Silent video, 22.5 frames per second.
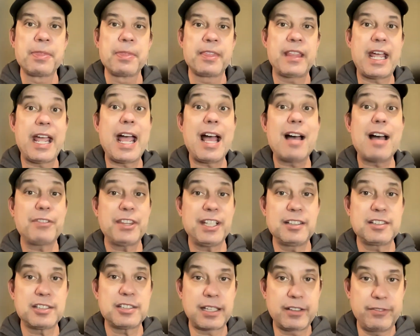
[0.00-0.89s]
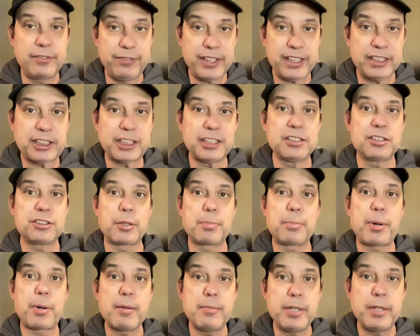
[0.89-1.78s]
They have things like visions
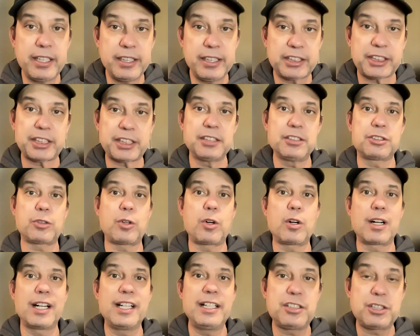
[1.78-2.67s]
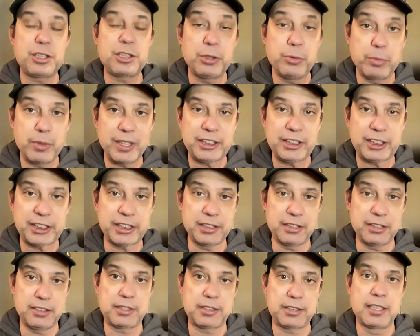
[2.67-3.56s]
or premonitions or
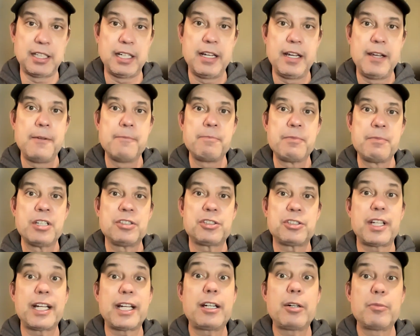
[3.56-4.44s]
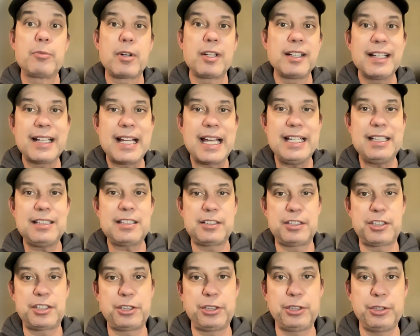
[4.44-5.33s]
intuitions, so they can
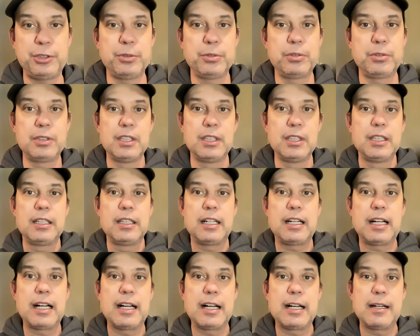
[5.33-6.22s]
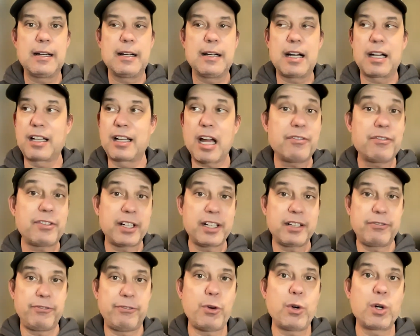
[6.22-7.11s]
relate to a
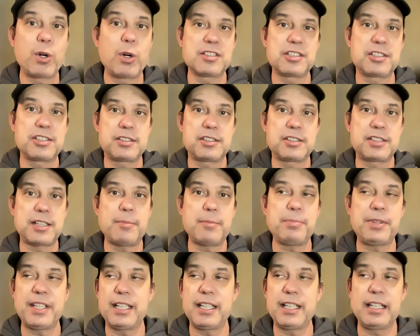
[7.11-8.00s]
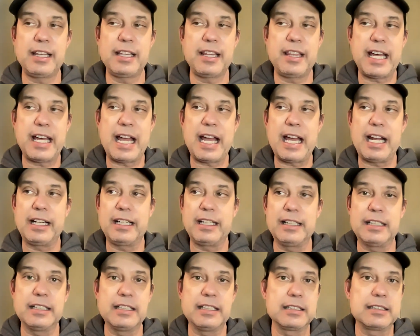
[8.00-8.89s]
governing force, something that
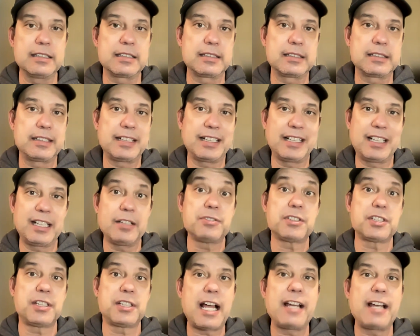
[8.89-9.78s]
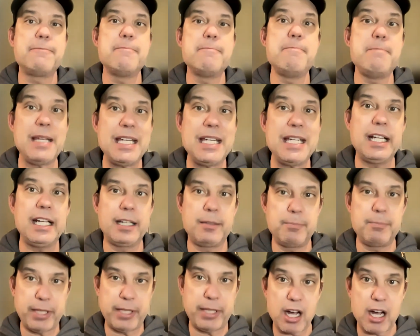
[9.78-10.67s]
gives life
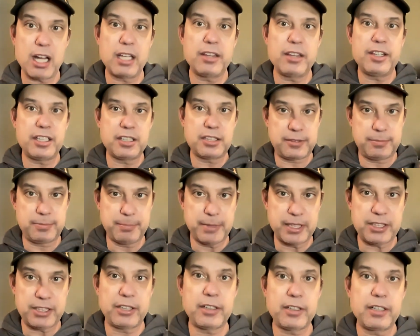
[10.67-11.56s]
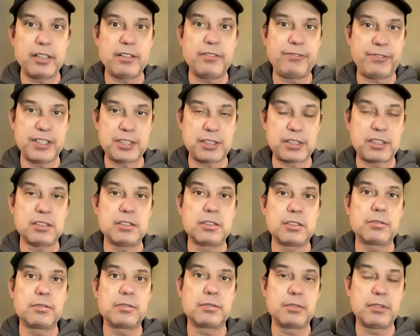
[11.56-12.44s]
meaning beyond this material,
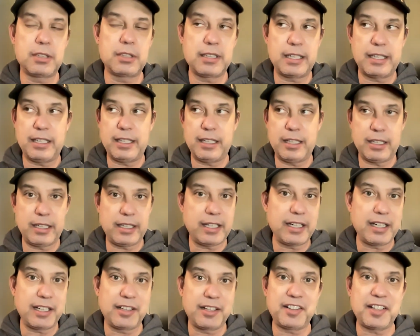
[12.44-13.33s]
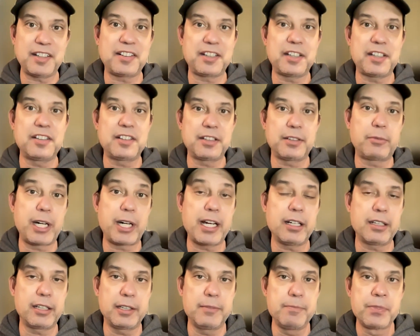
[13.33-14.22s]
physical existence and
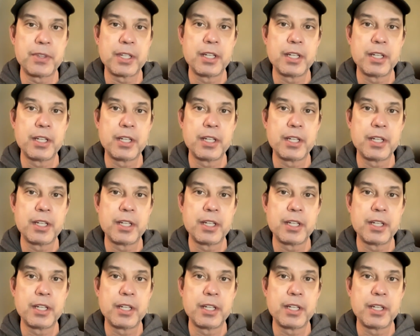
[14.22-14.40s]
reality.